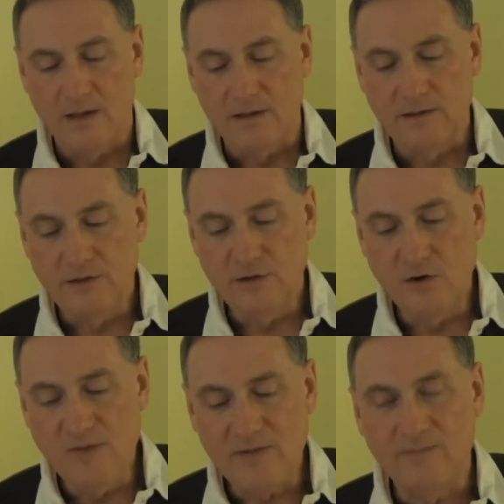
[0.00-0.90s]

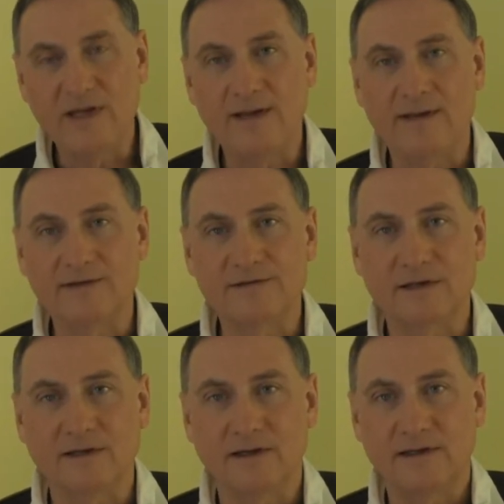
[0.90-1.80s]
Human beings
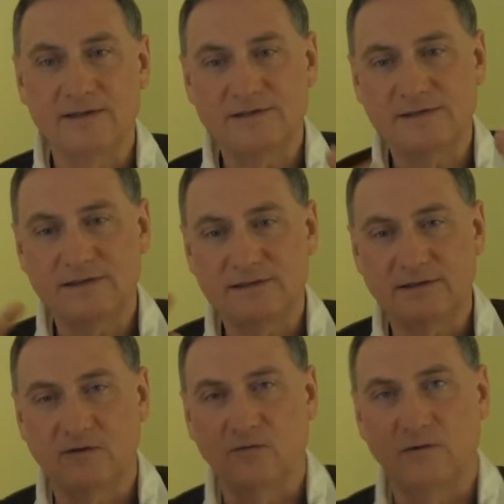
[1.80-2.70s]
consist
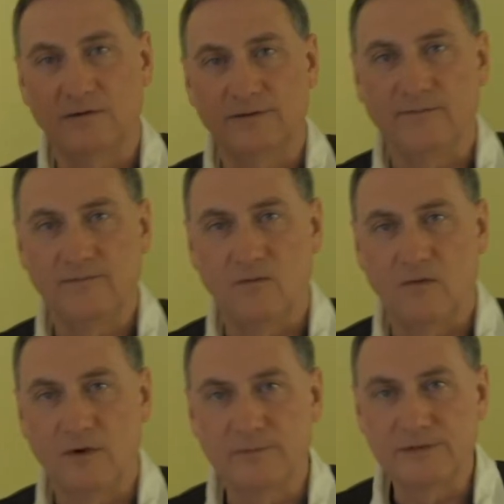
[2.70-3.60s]
in a world of
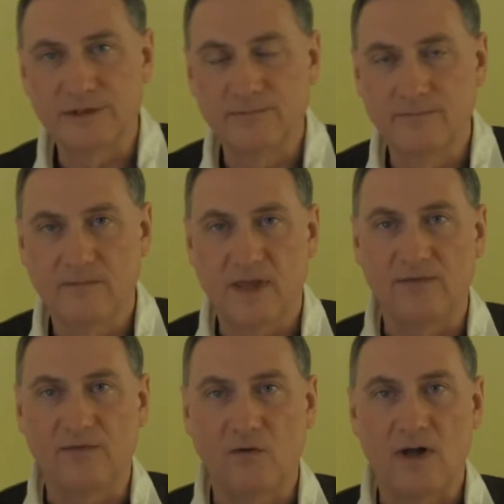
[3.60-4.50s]
forms
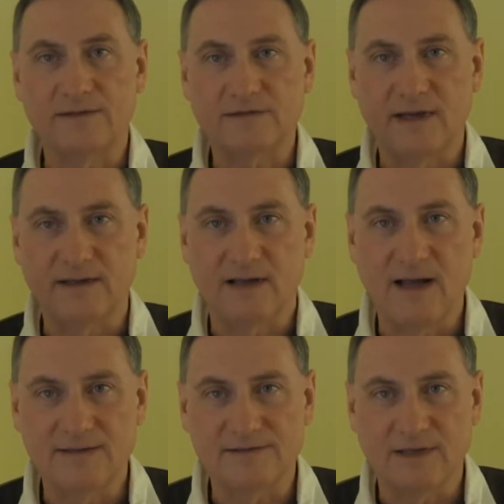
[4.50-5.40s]
and thoughts and
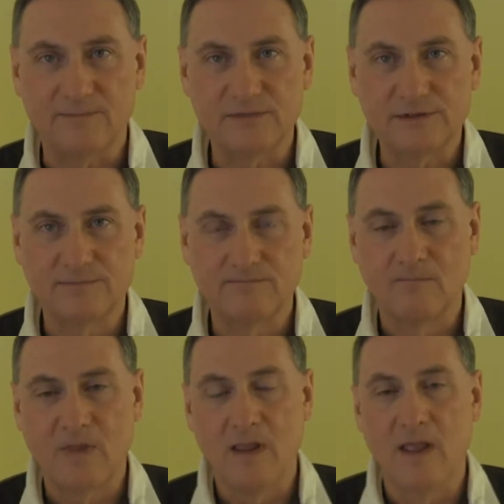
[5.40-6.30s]
concepts.
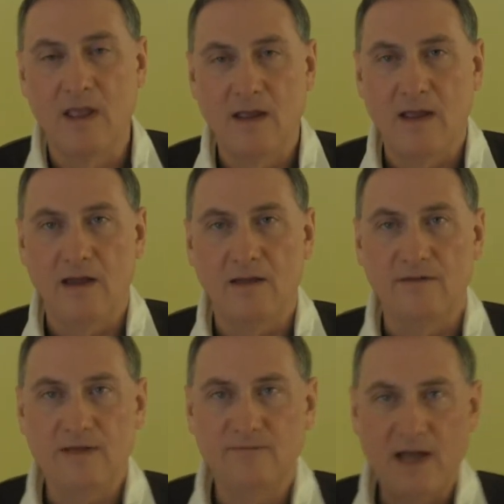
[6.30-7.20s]

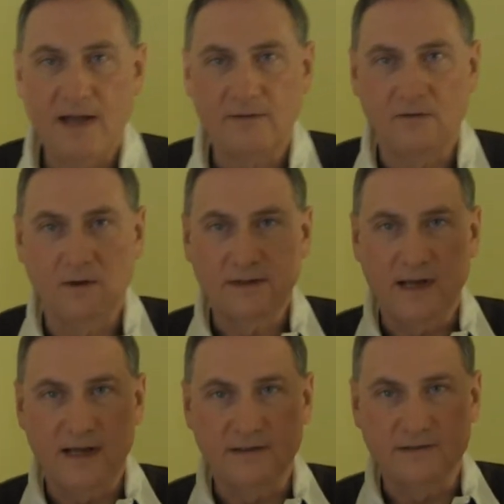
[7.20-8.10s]
They've got all
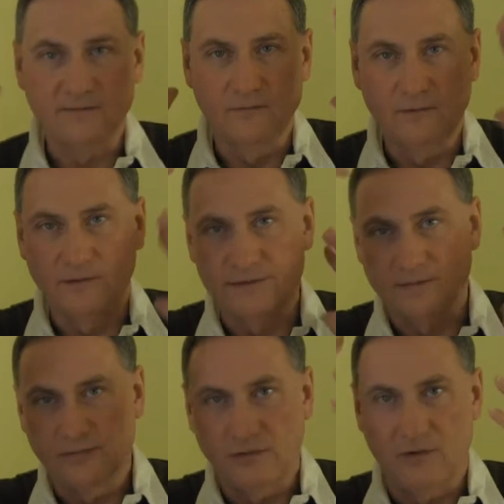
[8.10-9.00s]
kinds of rules
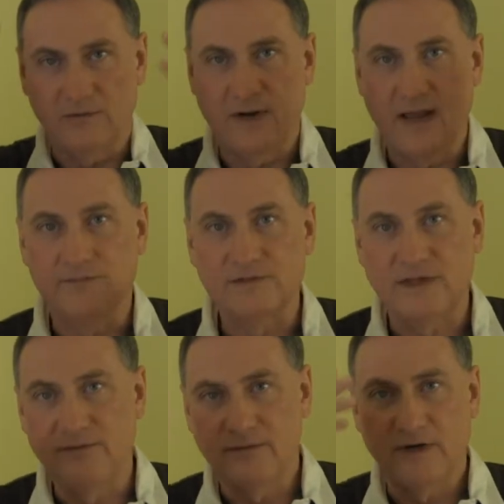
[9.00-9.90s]
and
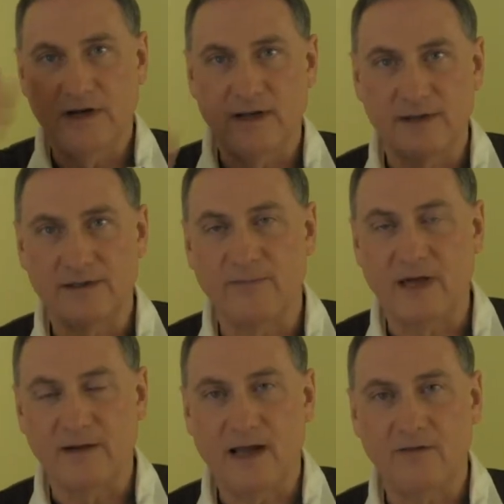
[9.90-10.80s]
programs in their head
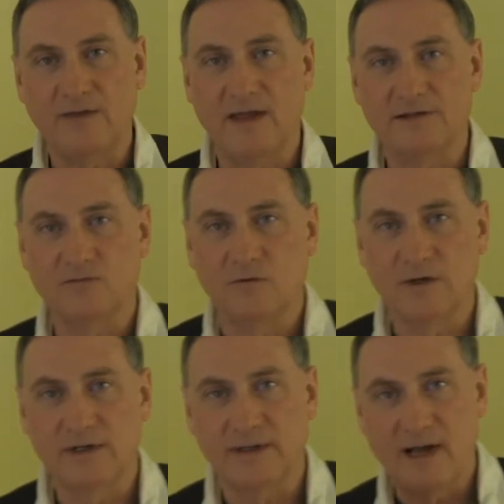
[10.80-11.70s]
about how things
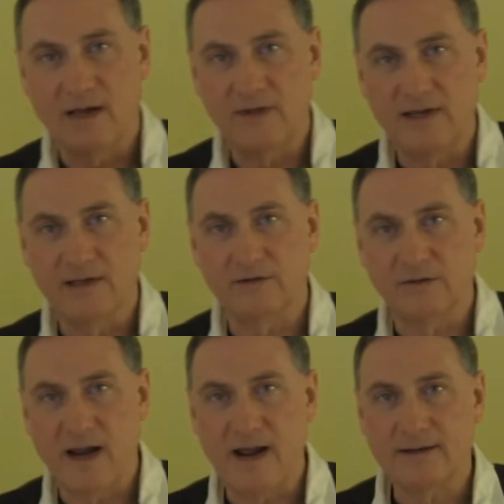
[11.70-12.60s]
work and how they
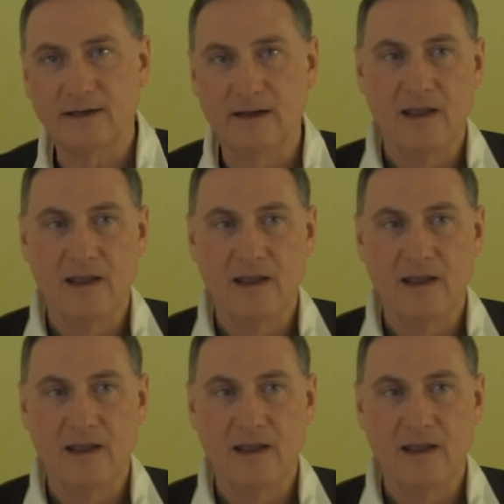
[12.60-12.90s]
interact